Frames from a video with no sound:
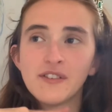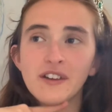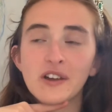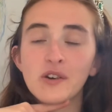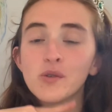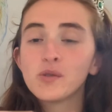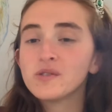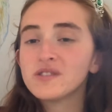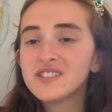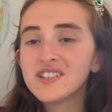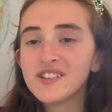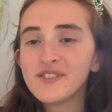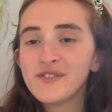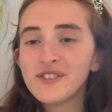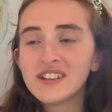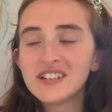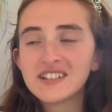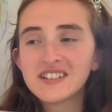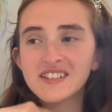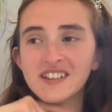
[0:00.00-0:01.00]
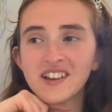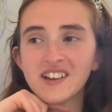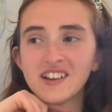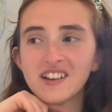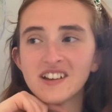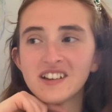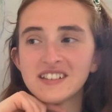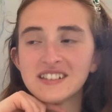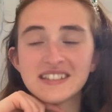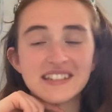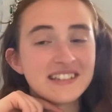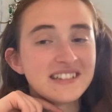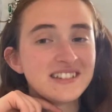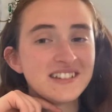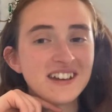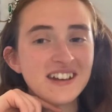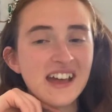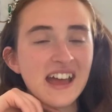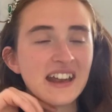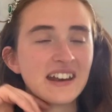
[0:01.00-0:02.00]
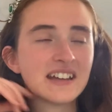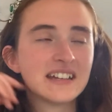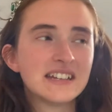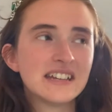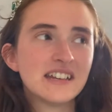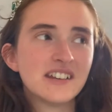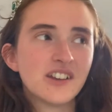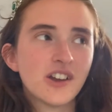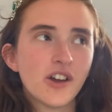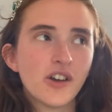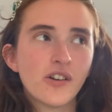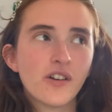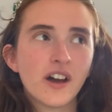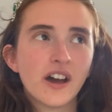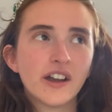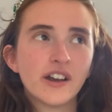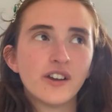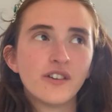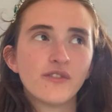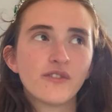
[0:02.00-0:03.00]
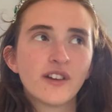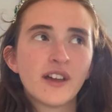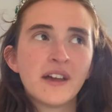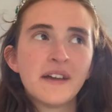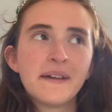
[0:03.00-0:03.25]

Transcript: It also features her sister, and I didn't know kind of